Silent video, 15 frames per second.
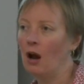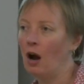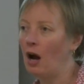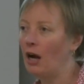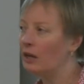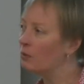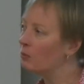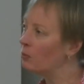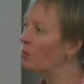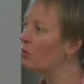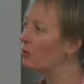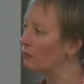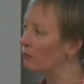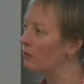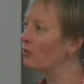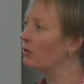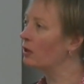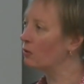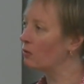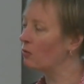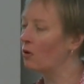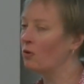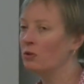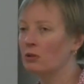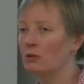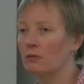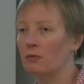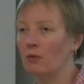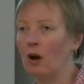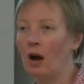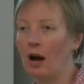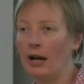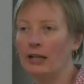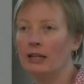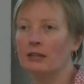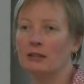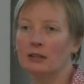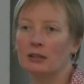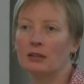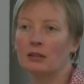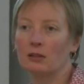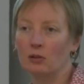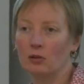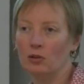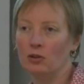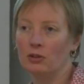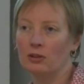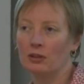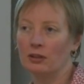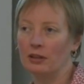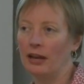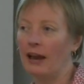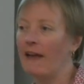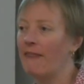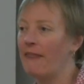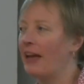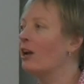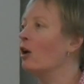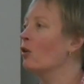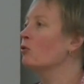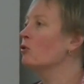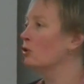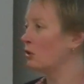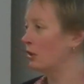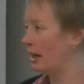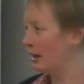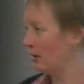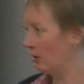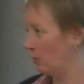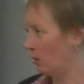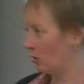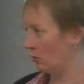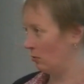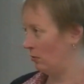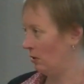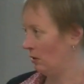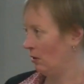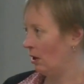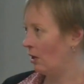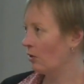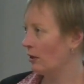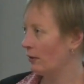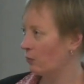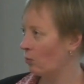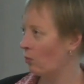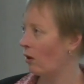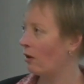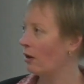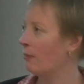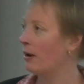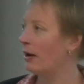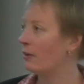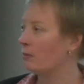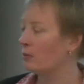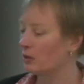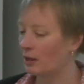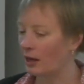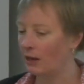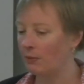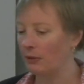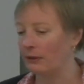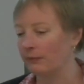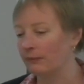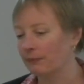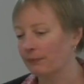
I can put very corrosive or highly acidic solutions in there and they're going to stay in the bottle. I don't have to worry about them escaping.